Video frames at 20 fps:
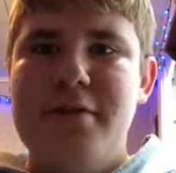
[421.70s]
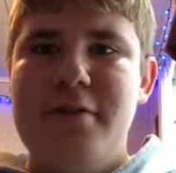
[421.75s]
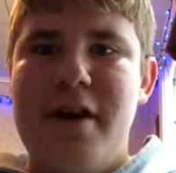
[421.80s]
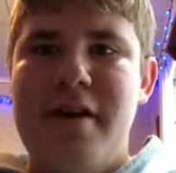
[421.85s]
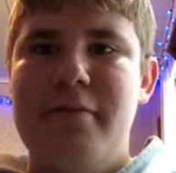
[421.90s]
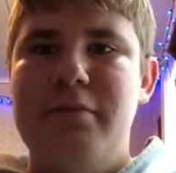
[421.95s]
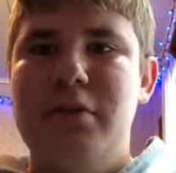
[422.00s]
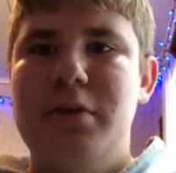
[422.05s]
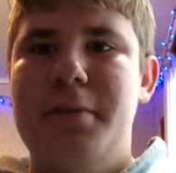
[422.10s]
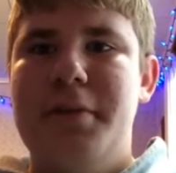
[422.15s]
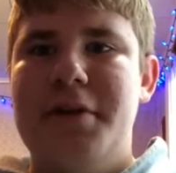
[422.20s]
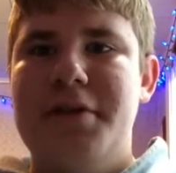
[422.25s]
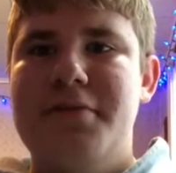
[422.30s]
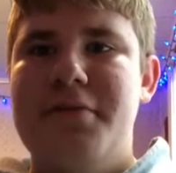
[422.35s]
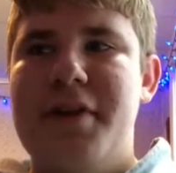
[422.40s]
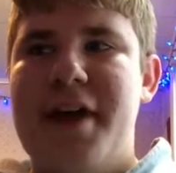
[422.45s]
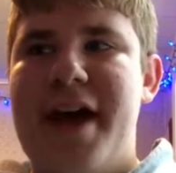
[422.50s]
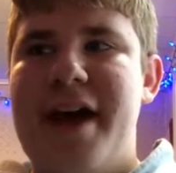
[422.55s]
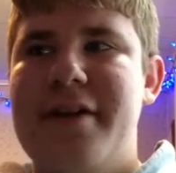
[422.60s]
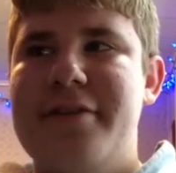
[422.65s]
do have blueprints
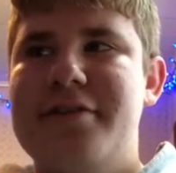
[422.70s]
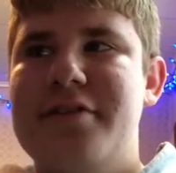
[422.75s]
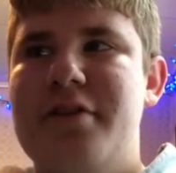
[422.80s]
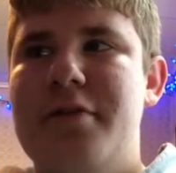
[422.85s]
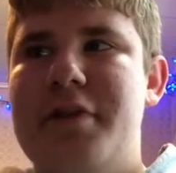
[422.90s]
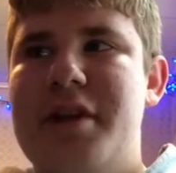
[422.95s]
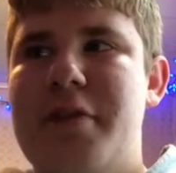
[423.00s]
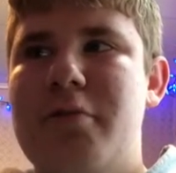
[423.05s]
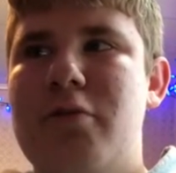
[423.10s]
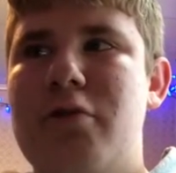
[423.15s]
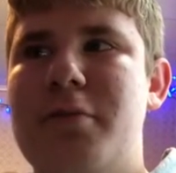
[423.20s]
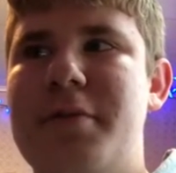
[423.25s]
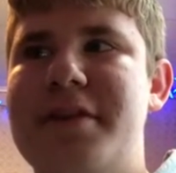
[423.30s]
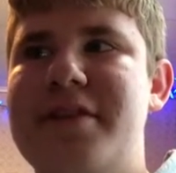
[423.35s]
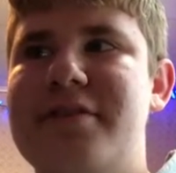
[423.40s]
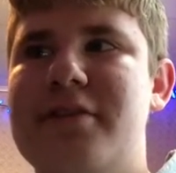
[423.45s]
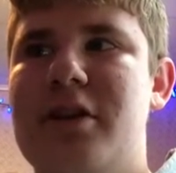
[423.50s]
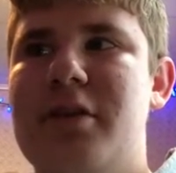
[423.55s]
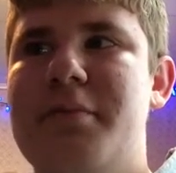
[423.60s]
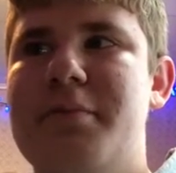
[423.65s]
for the house too, and they will be
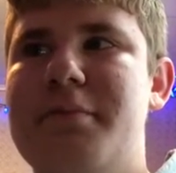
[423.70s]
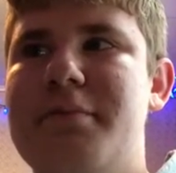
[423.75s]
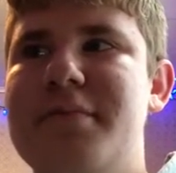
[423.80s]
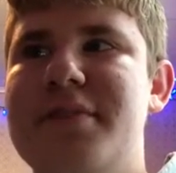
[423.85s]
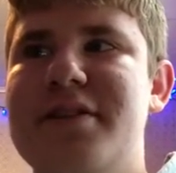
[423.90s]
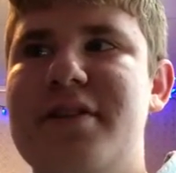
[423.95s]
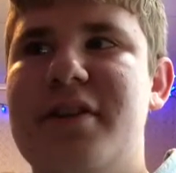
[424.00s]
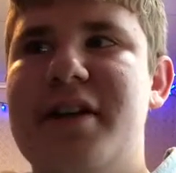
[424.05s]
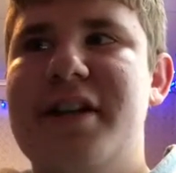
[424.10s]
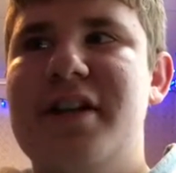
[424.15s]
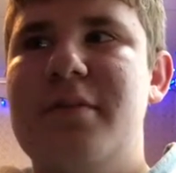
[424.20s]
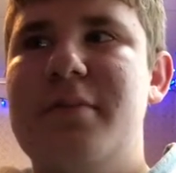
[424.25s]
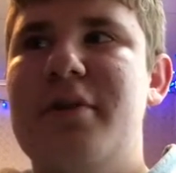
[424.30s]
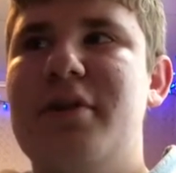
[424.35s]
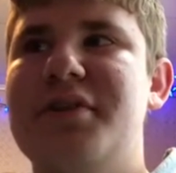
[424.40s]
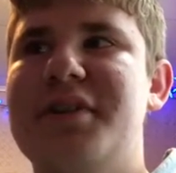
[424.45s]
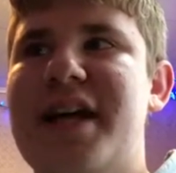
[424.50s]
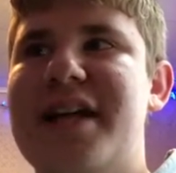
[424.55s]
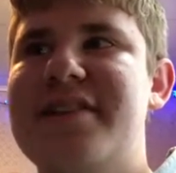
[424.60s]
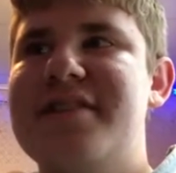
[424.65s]
starting to
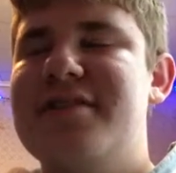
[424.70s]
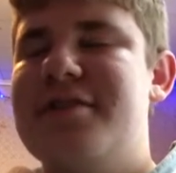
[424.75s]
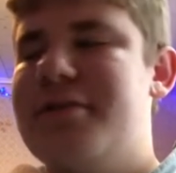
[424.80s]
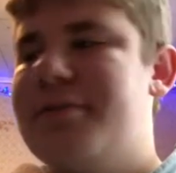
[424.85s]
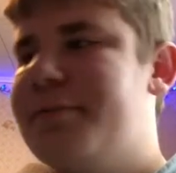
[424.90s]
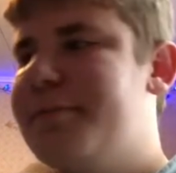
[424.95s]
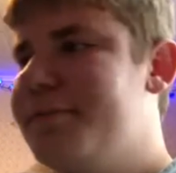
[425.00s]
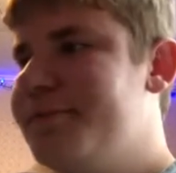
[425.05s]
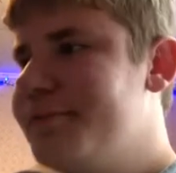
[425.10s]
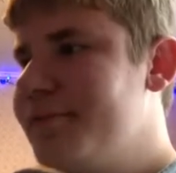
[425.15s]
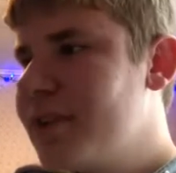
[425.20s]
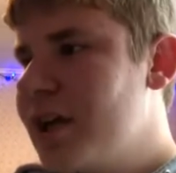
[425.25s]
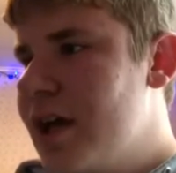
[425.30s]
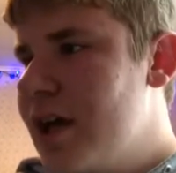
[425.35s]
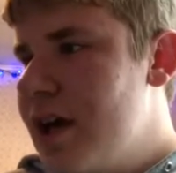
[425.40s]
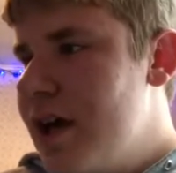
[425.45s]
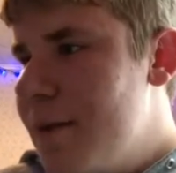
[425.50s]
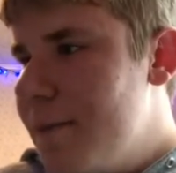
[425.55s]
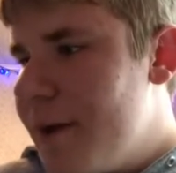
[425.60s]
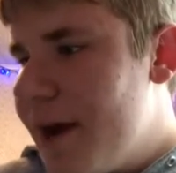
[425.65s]
build that soon.
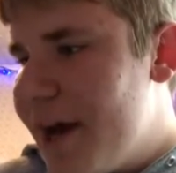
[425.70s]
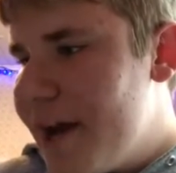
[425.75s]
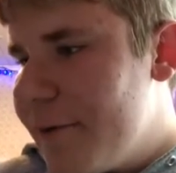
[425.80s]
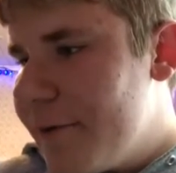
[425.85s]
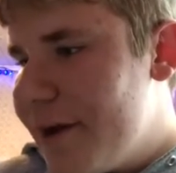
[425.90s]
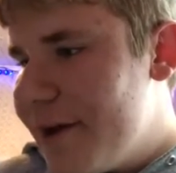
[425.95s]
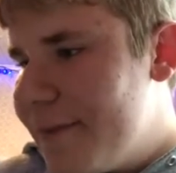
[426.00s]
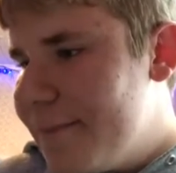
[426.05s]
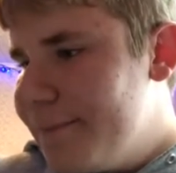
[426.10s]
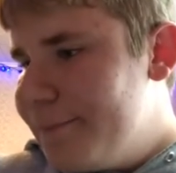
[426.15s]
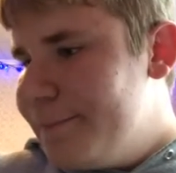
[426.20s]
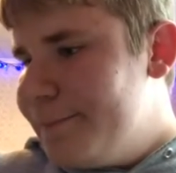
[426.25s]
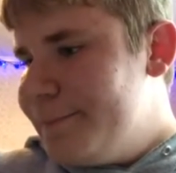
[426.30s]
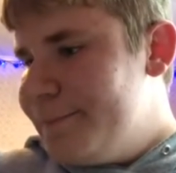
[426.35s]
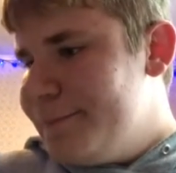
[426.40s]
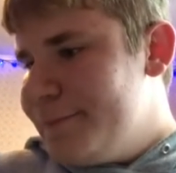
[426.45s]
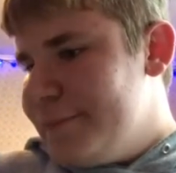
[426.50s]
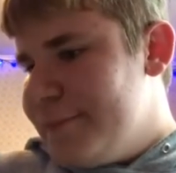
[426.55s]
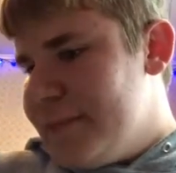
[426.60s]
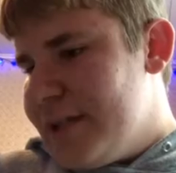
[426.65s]
But anyway,
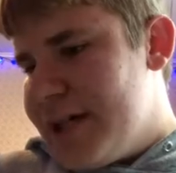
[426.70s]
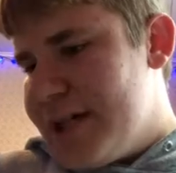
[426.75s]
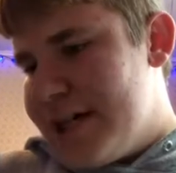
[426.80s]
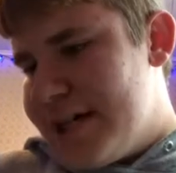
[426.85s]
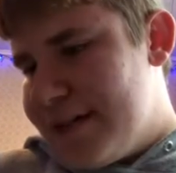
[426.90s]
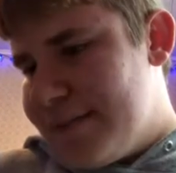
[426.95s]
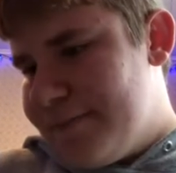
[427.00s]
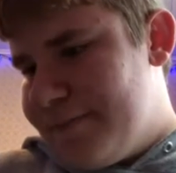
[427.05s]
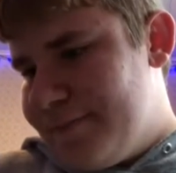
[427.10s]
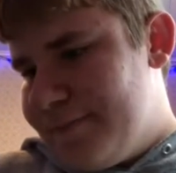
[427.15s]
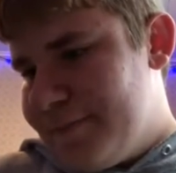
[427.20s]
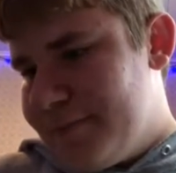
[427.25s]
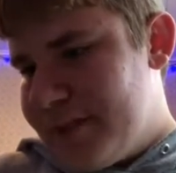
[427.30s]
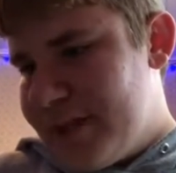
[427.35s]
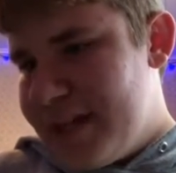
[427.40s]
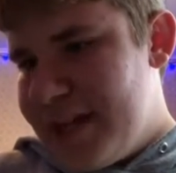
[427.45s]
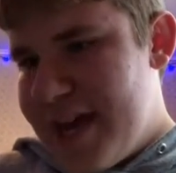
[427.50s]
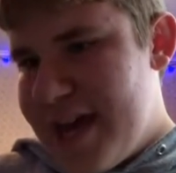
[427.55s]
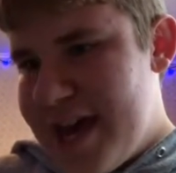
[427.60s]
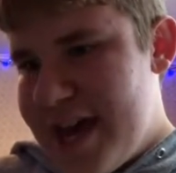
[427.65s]
yeah,
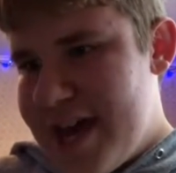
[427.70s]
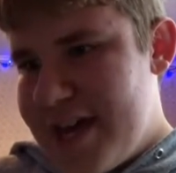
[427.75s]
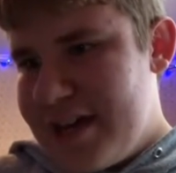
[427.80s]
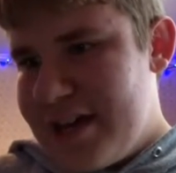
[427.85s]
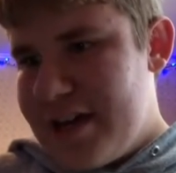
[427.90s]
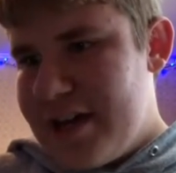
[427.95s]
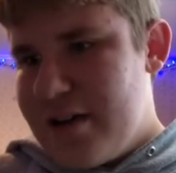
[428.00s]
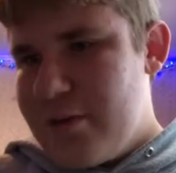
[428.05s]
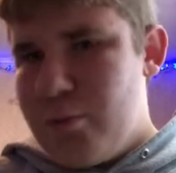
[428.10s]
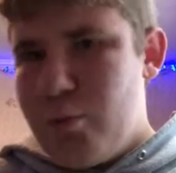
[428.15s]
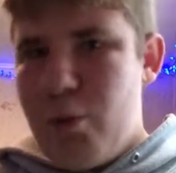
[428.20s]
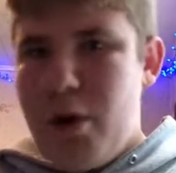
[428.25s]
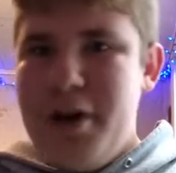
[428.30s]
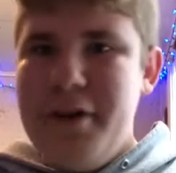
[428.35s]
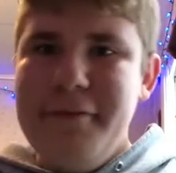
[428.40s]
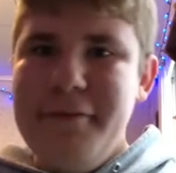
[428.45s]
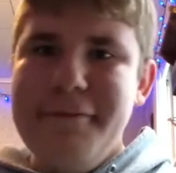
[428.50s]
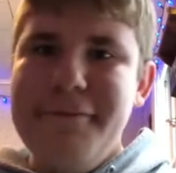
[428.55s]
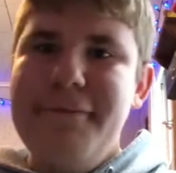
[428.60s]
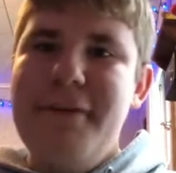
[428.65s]
and
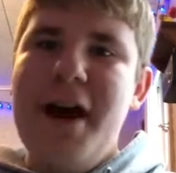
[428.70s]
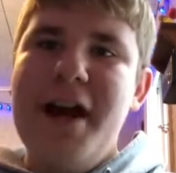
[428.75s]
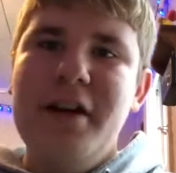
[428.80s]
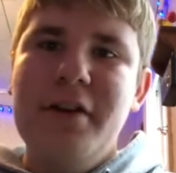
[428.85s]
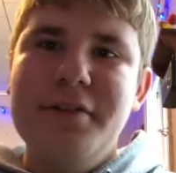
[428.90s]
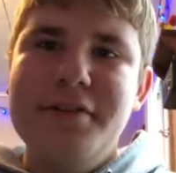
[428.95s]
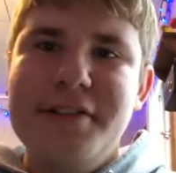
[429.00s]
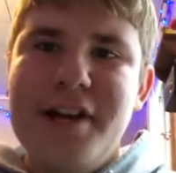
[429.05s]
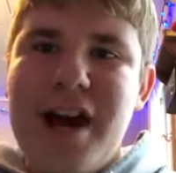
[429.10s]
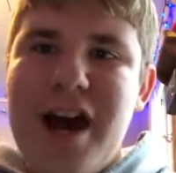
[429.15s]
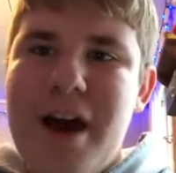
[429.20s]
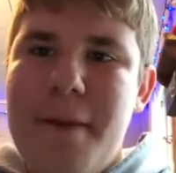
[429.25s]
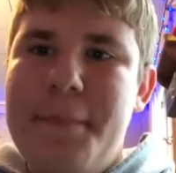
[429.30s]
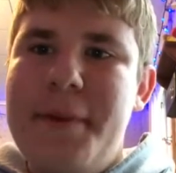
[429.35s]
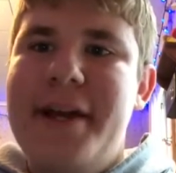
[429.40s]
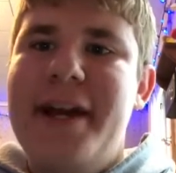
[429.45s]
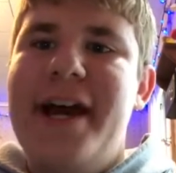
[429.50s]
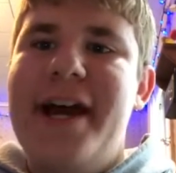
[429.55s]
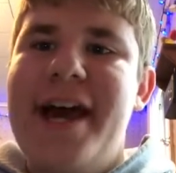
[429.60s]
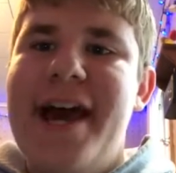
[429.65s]
one final
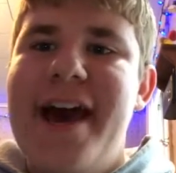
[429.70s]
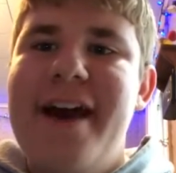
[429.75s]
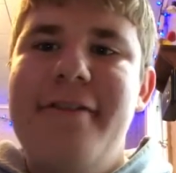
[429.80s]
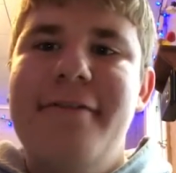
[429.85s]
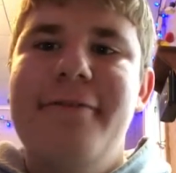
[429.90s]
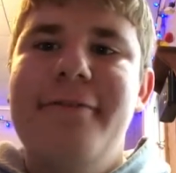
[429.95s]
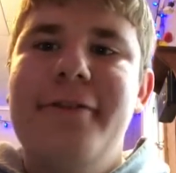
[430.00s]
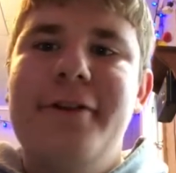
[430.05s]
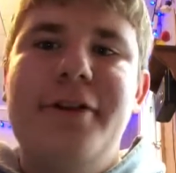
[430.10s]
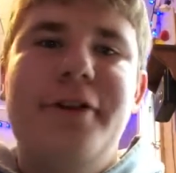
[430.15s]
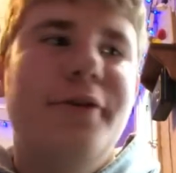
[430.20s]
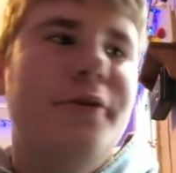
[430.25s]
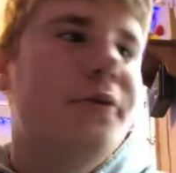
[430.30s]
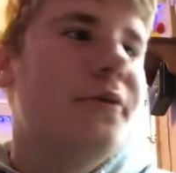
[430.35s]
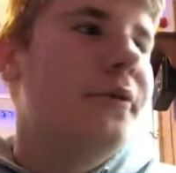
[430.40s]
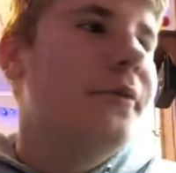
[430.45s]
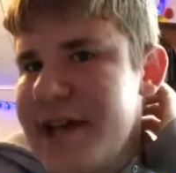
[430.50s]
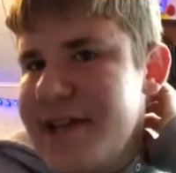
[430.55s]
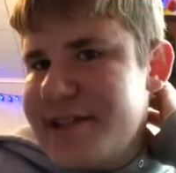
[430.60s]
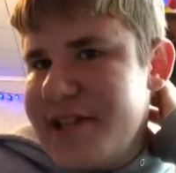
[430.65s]
topic I have for
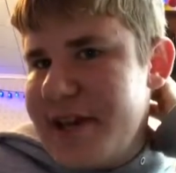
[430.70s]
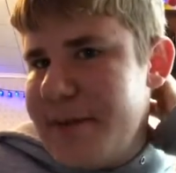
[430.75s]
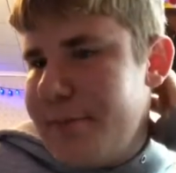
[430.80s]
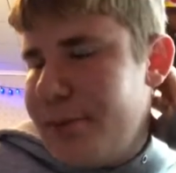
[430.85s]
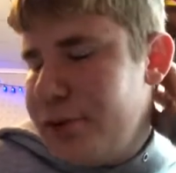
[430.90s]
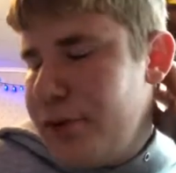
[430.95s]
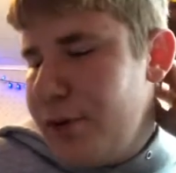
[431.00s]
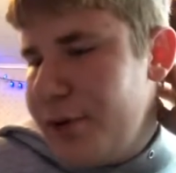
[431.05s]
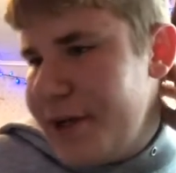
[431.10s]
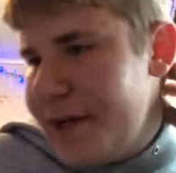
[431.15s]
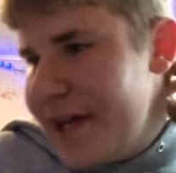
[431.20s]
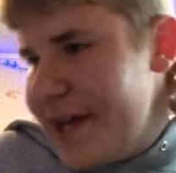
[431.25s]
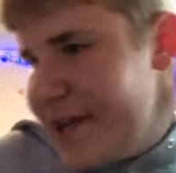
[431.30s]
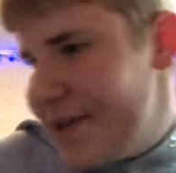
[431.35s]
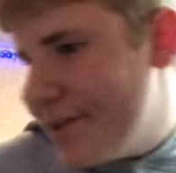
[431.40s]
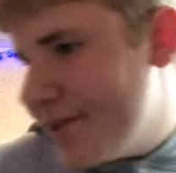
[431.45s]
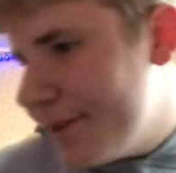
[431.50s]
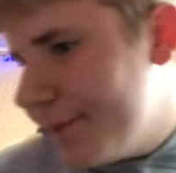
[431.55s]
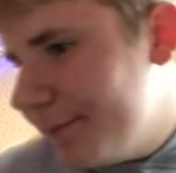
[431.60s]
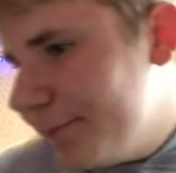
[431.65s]
you is
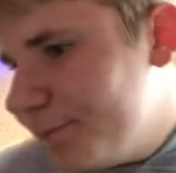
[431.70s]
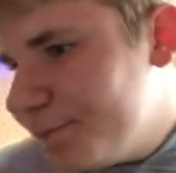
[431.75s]
employees.